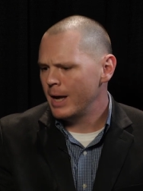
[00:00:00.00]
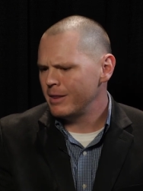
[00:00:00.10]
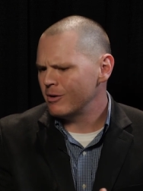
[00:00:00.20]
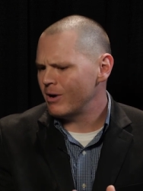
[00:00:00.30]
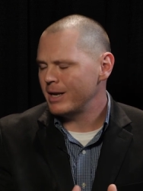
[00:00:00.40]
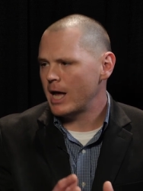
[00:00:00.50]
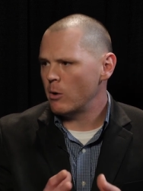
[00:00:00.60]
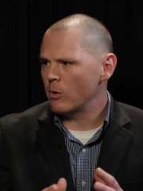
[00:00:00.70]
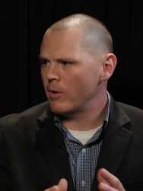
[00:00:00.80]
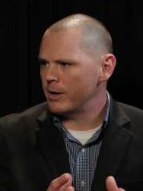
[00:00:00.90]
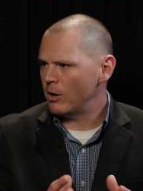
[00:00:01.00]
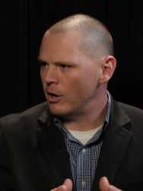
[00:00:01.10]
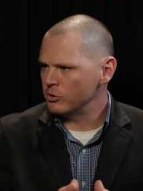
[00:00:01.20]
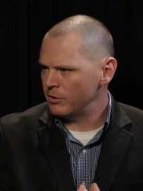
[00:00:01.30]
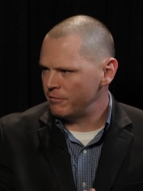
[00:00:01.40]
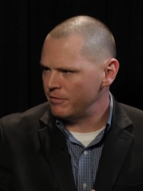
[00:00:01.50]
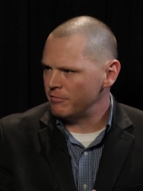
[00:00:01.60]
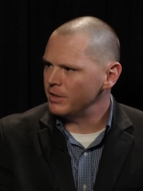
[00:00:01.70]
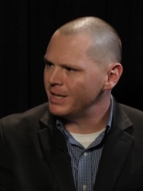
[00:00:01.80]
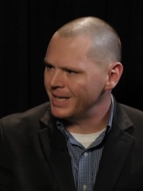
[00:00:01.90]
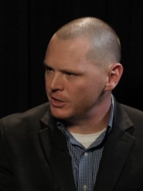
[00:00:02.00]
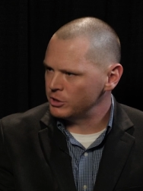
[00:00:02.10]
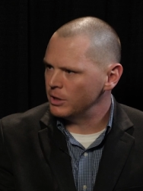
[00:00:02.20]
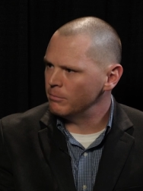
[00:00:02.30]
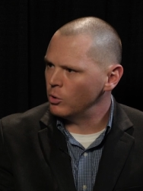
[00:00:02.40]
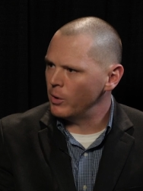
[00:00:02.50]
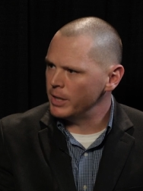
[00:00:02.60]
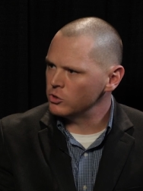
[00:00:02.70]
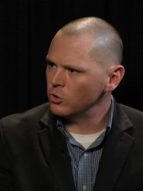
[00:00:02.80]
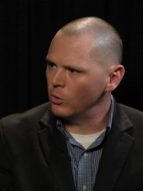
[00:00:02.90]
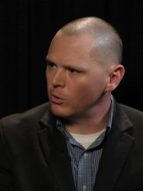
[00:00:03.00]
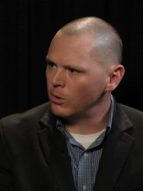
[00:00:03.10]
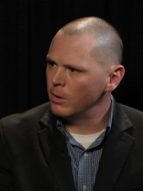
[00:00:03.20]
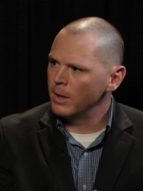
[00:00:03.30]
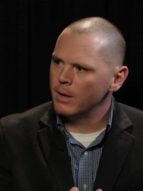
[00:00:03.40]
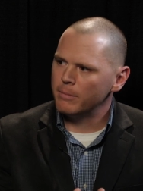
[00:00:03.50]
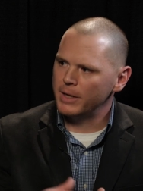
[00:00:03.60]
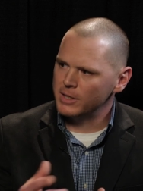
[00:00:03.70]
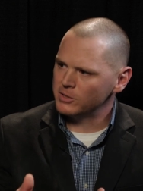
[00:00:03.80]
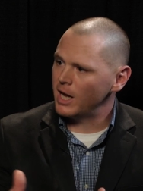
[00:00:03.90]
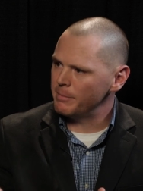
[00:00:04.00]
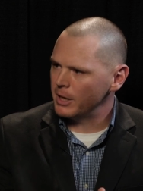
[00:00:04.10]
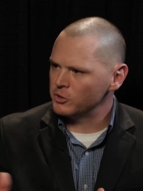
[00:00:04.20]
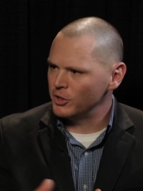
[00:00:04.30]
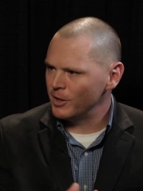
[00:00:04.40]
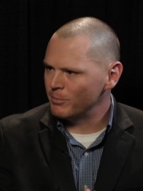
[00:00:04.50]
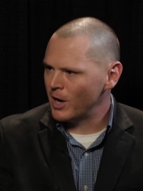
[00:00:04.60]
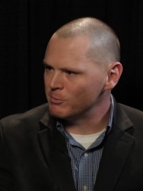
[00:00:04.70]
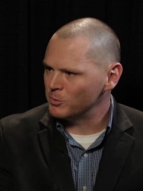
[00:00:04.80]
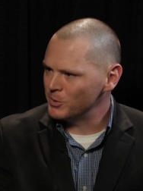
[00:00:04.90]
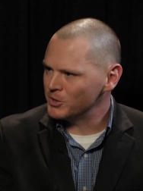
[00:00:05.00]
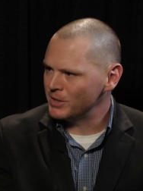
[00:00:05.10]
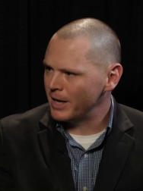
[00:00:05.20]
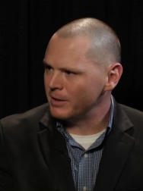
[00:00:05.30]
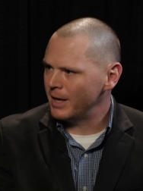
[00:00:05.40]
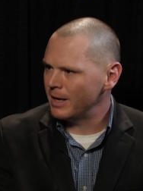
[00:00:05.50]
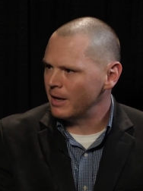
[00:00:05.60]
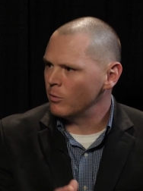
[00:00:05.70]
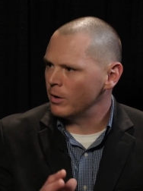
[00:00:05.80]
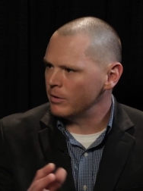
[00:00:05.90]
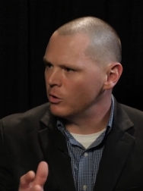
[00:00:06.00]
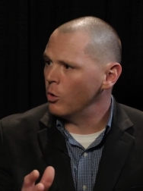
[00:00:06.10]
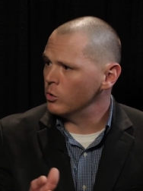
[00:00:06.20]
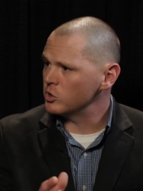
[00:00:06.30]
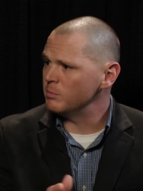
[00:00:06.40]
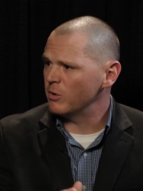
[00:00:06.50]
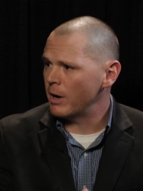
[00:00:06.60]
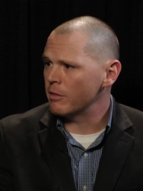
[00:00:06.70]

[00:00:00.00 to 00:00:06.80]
think right now we're around 150 ish employees total. By this time next year, perhaps when we sit down again, the goal is to be around